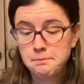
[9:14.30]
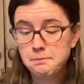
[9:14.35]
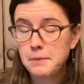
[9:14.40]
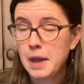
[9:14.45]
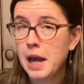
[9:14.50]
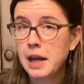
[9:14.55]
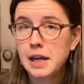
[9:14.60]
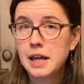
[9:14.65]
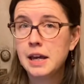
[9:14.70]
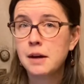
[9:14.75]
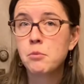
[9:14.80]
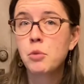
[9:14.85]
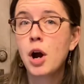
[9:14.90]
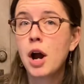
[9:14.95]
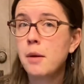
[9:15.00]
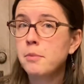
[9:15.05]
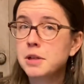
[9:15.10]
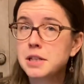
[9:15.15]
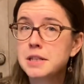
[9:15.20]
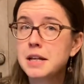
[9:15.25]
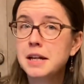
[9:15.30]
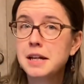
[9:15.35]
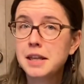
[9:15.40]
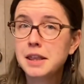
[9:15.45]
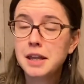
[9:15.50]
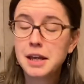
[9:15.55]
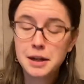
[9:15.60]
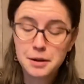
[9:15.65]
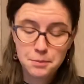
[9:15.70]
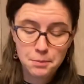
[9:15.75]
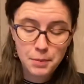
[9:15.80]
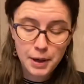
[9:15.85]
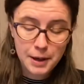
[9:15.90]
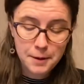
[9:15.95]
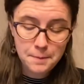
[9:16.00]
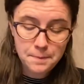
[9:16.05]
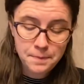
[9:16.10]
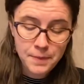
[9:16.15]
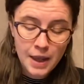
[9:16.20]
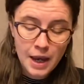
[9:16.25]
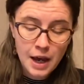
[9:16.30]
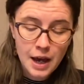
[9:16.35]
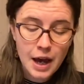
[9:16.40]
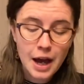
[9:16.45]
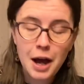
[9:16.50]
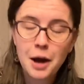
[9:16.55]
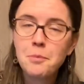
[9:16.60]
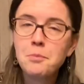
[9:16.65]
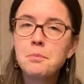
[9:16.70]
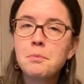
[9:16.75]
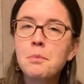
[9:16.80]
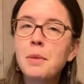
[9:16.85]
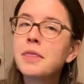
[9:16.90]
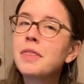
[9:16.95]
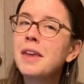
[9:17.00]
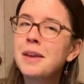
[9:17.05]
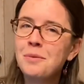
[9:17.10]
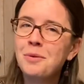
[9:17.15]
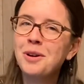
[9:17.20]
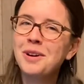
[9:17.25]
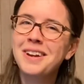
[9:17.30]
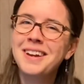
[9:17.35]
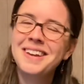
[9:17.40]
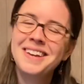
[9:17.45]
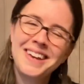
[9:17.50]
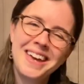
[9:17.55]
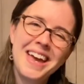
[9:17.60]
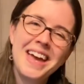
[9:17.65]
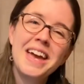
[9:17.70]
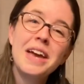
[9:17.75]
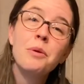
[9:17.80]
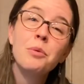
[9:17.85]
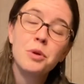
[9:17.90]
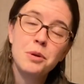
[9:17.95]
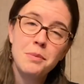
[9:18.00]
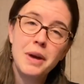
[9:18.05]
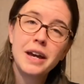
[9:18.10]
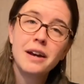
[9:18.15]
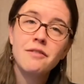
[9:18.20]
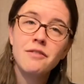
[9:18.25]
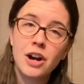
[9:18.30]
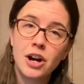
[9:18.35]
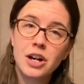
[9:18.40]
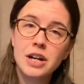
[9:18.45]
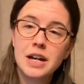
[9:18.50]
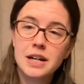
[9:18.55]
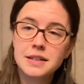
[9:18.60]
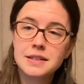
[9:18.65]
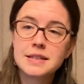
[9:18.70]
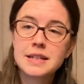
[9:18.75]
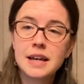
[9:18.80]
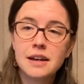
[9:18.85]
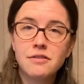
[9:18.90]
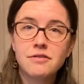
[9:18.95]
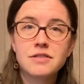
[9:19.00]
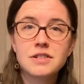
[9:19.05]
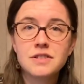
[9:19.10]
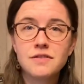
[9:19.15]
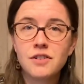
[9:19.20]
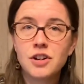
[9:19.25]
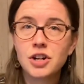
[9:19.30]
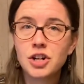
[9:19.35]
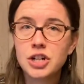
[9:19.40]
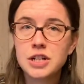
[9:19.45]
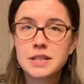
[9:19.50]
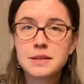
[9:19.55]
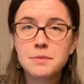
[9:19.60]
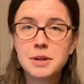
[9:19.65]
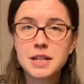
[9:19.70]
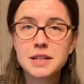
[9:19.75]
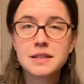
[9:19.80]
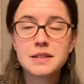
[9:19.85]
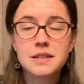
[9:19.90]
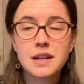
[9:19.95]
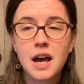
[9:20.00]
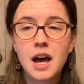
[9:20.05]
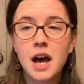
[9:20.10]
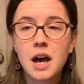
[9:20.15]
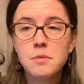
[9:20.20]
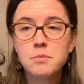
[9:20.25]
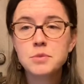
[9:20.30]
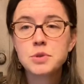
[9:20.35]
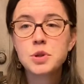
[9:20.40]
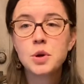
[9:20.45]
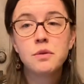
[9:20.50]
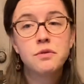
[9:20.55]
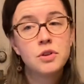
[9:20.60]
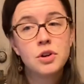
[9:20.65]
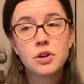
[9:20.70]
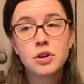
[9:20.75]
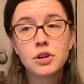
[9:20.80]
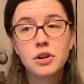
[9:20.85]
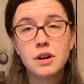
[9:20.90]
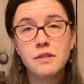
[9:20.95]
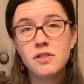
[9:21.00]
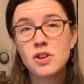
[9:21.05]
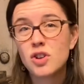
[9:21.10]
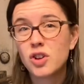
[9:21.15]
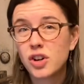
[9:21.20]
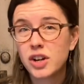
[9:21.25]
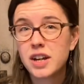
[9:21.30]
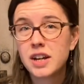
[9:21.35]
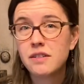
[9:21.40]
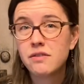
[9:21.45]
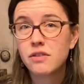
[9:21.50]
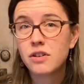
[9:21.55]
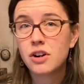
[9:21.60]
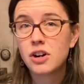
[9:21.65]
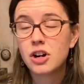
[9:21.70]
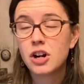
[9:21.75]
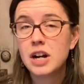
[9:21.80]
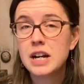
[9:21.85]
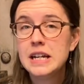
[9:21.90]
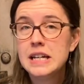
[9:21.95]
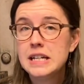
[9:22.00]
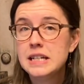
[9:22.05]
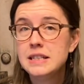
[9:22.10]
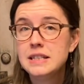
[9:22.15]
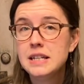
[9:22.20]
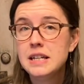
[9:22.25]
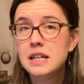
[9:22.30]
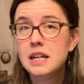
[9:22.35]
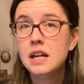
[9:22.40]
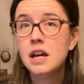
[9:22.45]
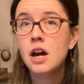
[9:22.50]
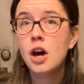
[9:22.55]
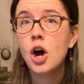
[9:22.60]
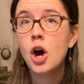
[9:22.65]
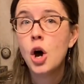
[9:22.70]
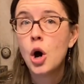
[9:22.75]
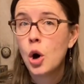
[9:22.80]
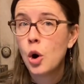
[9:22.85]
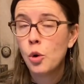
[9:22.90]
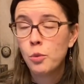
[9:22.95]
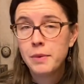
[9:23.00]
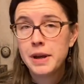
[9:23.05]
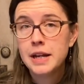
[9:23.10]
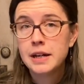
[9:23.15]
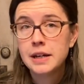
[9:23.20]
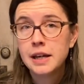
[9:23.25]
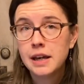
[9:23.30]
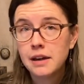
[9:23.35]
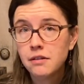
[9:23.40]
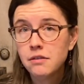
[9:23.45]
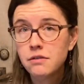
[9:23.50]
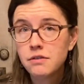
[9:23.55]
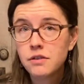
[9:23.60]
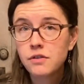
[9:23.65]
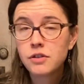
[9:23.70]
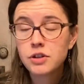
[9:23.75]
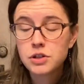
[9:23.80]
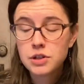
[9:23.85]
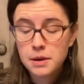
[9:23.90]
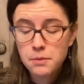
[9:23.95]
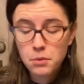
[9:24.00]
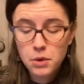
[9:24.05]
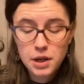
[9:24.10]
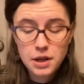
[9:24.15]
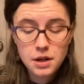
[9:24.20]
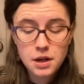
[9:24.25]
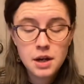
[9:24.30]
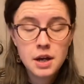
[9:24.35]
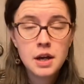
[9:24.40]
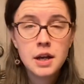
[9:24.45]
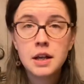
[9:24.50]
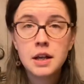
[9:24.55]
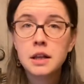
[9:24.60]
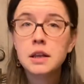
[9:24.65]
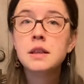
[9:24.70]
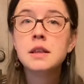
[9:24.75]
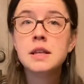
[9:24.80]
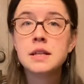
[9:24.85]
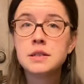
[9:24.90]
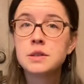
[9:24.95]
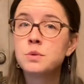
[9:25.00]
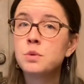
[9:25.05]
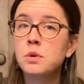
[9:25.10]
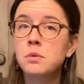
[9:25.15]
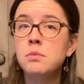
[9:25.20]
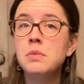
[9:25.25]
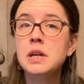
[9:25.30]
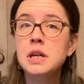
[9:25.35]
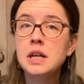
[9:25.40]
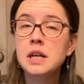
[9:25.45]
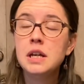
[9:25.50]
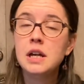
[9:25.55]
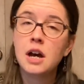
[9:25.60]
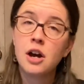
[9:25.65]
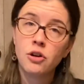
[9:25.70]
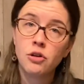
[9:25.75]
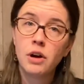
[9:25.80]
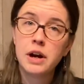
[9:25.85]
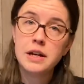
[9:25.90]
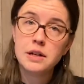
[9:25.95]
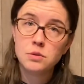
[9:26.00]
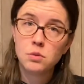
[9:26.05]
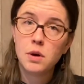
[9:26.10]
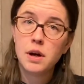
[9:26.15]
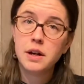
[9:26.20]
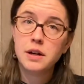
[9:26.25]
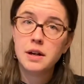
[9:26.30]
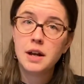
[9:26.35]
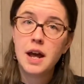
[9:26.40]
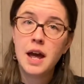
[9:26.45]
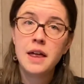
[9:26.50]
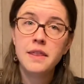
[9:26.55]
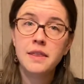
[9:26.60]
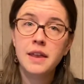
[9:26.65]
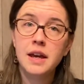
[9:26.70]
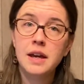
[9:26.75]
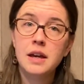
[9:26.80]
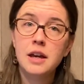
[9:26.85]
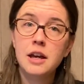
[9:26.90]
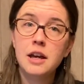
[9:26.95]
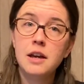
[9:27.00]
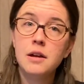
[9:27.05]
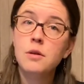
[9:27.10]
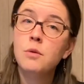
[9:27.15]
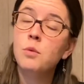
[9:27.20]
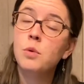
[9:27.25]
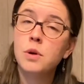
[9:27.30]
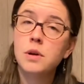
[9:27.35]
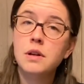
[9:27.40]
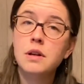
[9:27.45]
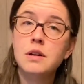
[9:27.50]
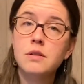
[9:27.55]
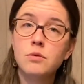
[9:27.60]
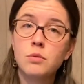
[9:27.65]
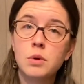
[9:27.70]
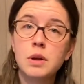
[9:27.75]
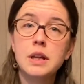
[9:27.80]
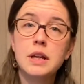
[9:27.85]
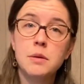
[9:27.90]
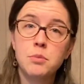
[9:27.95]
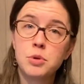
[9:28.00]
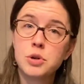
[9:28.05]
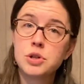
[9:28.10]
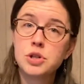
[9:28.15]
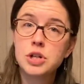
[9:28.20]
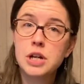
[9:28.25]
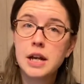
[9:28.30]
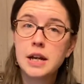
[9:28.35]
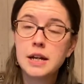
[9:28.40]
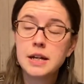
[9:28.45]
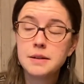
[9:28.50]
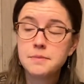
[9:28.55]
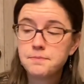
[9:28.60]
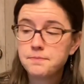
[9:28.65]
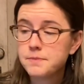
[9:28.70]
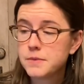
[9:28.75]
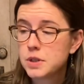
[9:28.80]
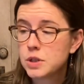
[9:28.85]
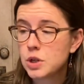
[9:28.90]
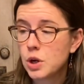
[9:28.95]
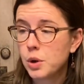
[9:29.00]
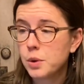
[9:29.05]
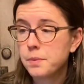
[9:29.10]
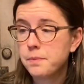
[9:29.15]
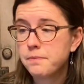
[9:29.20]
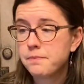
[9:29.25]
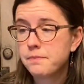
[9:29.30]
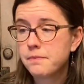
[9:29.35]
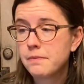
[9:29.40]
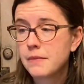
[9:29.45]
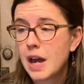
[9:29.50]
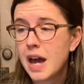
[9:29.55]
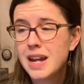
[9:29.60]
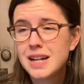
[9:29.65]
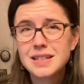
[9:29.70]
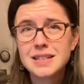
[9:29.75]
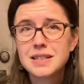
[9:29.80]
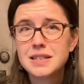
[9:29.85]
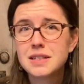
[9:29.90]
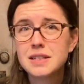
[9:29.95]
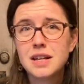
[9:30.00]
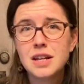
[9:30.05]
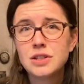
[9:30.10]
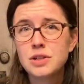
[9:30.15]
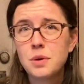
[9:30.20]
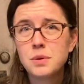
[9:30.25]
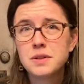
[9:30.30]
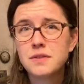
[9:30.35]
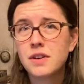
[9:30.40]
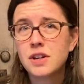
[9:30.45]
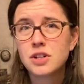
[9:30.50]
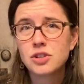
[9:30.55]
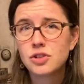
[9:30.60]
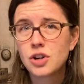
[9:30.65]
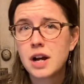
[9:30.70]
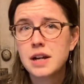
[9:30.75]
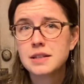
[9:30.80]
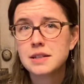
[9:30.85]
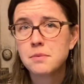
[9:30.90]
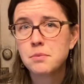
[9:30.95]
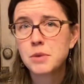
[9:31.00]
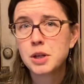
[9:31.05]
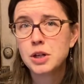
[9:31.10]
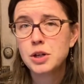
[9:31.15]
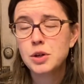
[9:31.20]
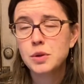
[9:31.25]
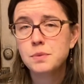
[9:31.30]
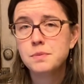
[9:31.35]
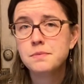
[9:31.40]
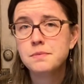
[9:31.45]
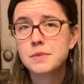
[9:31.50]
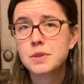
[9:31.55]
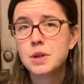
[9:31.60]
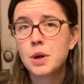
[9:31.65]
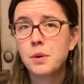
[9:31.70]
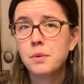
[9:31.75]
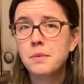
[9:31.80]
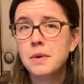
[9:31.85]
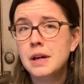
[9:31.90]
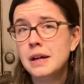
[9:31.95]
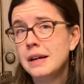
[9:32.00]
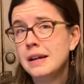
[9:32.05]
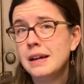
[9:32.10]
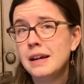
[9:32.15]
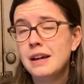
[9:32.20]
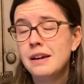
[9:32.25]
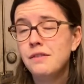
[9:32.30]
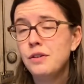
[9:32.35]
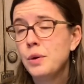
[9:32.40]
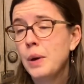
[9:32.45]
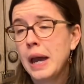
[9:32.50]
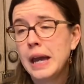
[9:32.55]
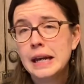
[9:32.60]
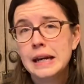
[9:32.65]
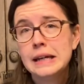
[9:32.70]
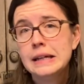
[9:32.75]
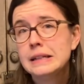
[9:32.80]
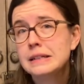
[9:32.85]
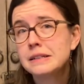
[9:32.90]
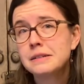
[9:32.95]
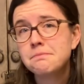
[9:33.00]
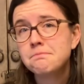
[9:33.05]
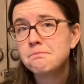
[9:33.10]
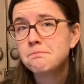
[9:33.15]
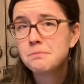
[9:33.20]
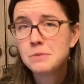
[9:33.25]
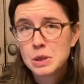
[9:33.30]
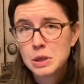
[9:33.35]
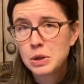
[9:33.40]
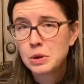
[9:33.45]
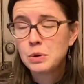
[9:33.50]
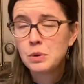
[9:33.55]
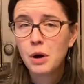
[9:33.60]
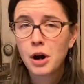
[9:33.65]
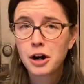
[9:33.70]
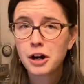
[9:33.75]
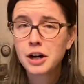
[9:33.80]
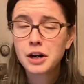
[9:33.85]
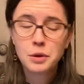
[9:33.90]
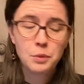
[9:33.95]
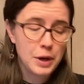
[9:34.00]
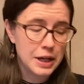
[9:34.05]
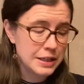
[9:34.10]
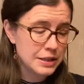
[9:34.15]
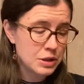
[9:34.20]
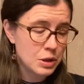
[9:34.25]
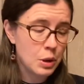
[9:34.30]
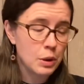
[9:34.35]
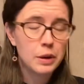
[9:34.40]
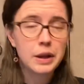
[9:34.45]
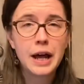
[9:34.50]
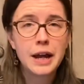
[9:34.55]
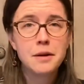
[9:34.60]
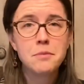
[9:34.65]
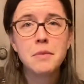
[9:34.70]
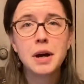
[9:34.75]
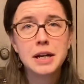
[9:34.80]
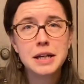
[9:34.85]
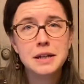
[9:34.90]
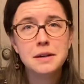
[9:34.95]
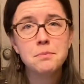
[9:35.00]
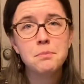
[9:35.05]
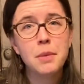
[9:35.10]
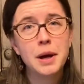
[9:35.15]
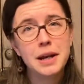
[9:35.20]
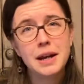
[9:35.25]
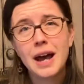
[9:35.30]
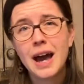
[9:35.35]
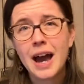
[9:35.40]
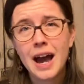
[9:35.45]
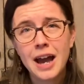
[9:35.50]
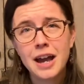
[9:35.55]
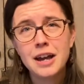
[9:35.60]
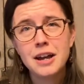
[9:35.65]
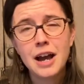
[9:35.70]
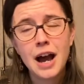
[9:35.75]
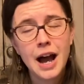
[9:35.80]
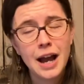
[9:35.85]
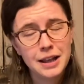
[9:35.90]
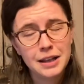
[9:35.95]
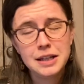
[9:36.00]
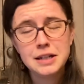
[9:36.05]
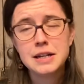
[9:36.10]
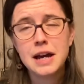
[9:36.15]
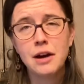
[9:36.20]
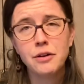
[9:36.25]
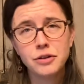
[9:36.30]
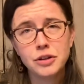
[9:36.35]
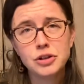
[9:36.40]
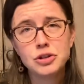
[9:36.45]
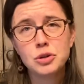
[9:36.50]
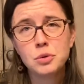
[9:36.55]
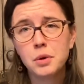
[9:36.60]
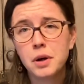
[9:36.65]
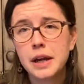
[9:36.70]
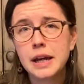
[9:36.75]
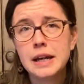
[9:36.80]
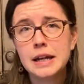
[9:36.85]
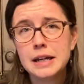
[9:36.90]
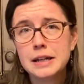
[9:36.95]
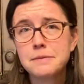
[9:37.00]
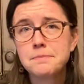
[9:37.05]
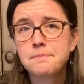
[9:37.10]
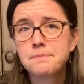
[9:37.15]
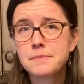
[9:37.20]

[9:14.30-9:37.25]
I can't promise anything, but it would make a very nice gift for Christmas. So if you're looking for an easy homemade gift for someone, this would be a great one, and they would really appreciate it. So, and it's always fun to try something new. So if you hate it, you aren't going to waste a whole lot of money, but I highly doubt that you will hate it.